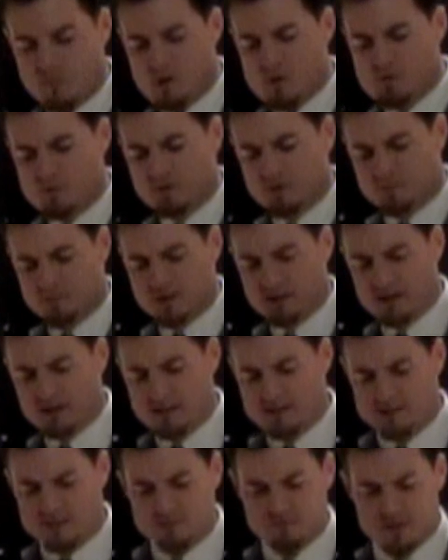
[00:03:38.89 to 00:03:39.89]
Well, in my
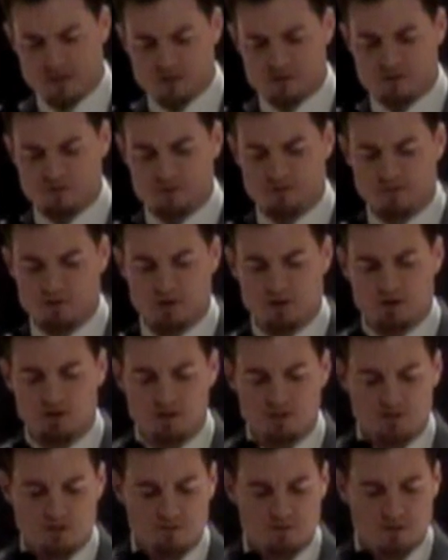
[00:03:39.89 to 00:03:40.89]
last semesters of
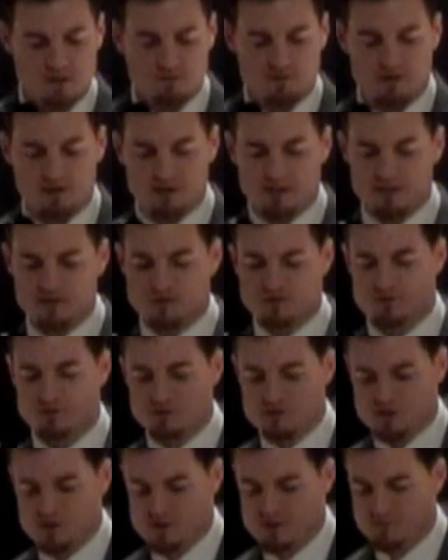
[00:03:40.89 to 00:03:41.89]
college, I was given an
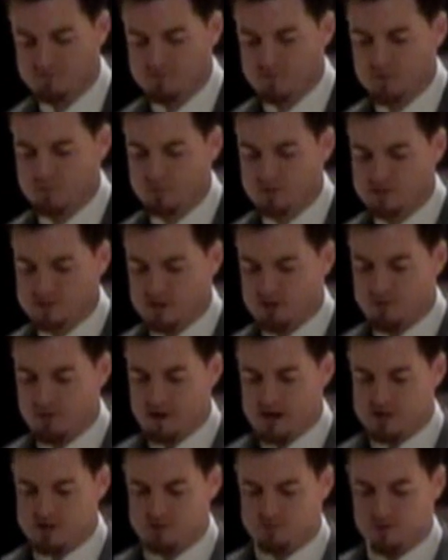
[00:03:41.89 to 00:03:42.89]
internship. And once I
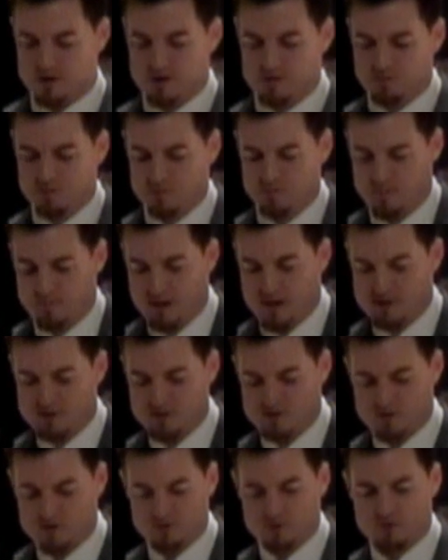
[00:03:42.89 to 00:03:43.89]
graduated with my
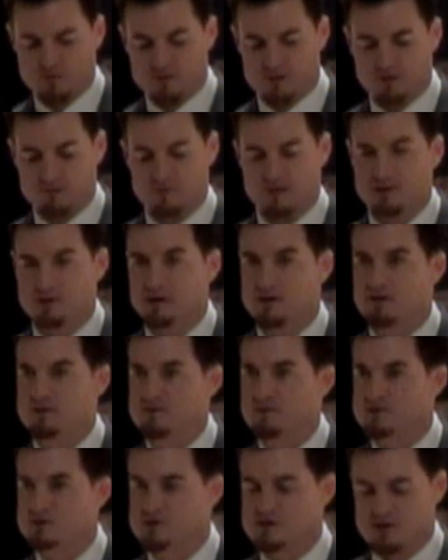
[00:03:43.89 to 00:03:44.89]
bachelor's degree in mechanical
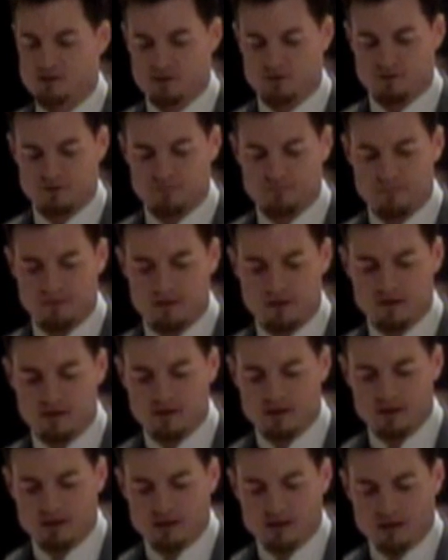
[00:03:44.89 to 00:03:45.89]
engineering,
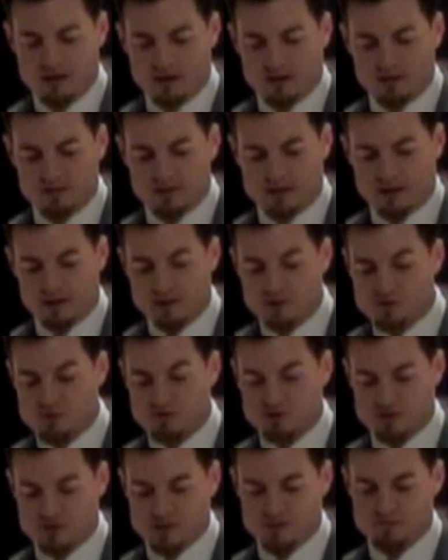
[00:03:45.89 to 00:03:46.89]
that
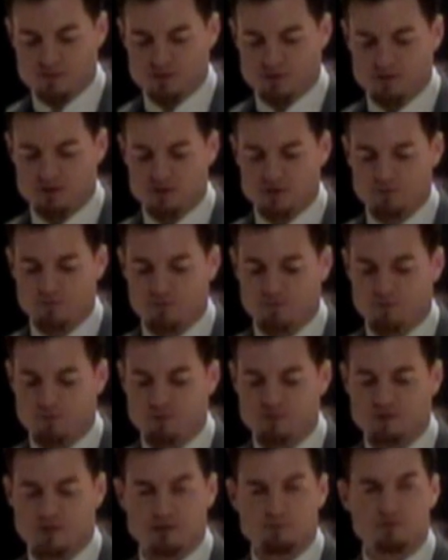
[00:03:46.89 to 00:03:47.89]
internship turned into a
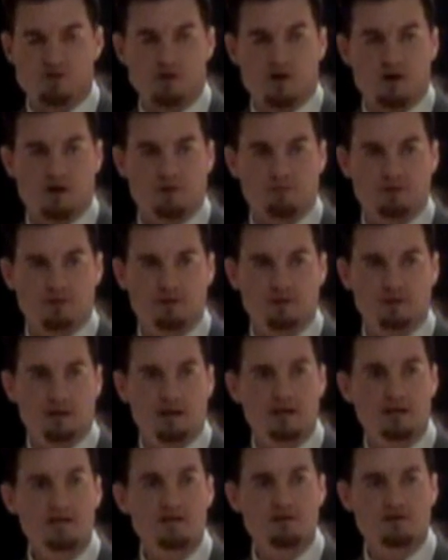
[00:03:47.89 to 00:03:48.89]
full-time job at
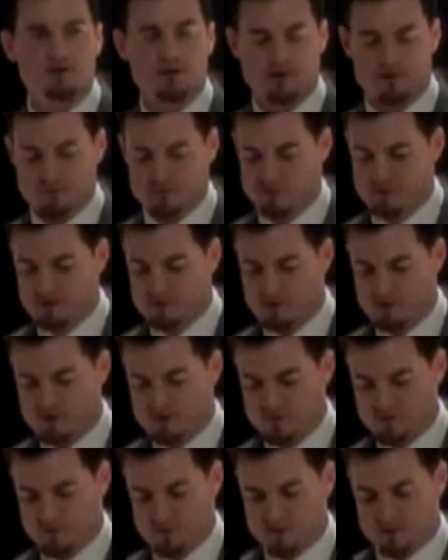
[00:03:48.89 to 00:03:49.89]
HEATCO in
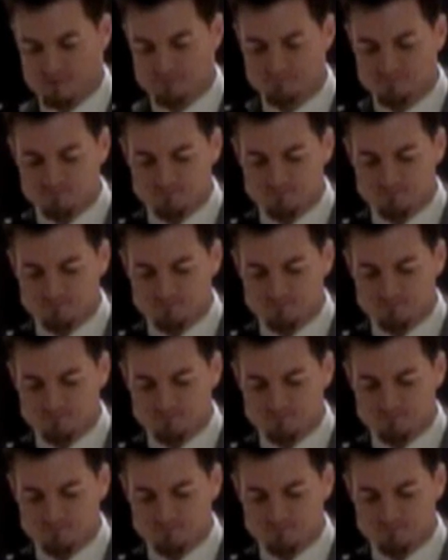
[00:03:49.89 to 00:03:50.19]
Cartersville.